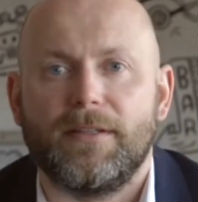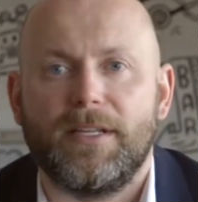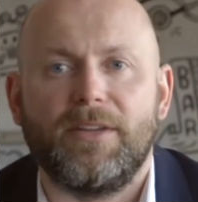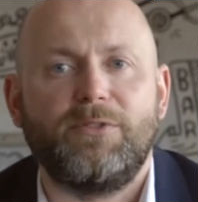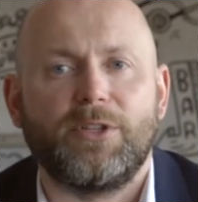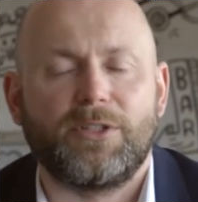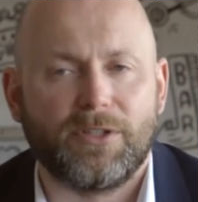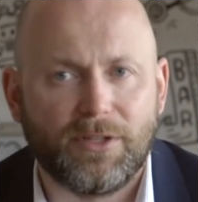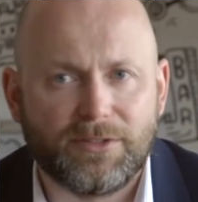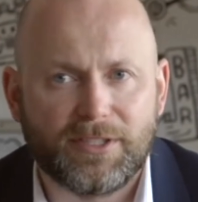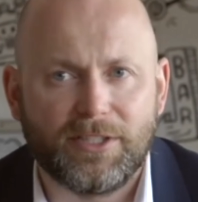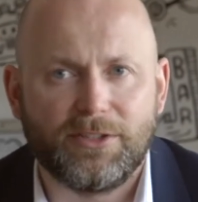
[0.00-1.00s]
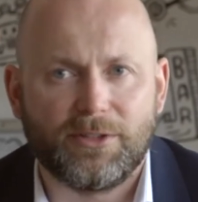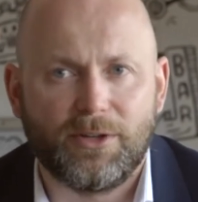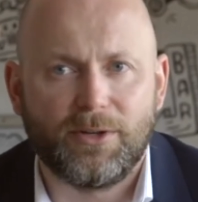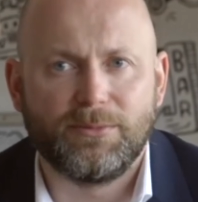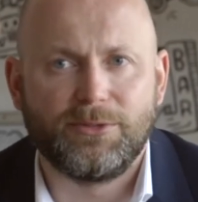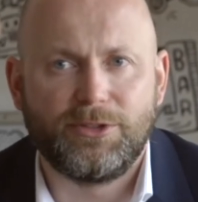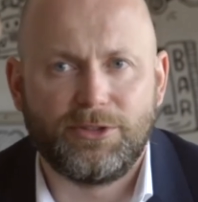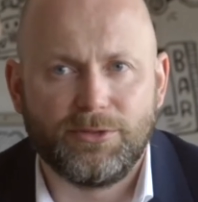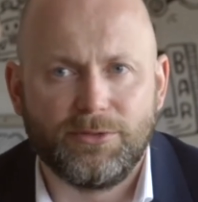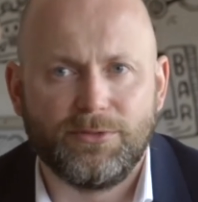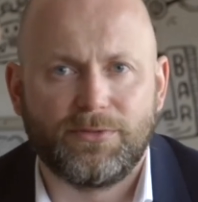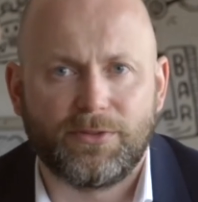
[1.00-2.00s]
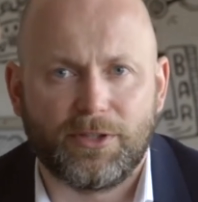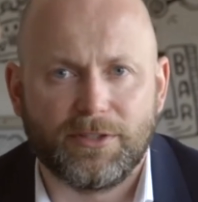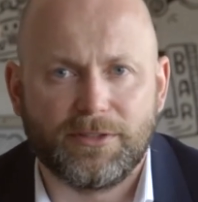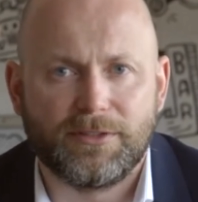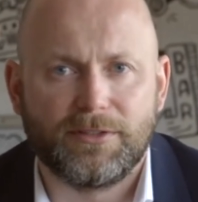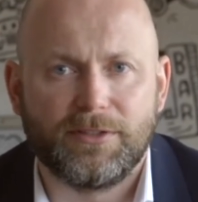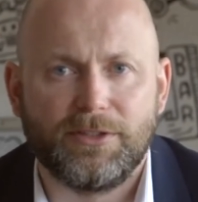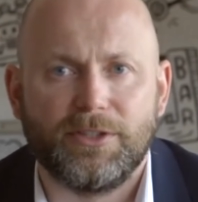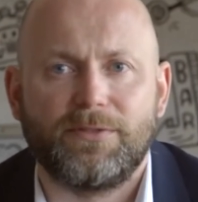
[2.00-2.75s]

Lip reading: If you closed on your home June 1st,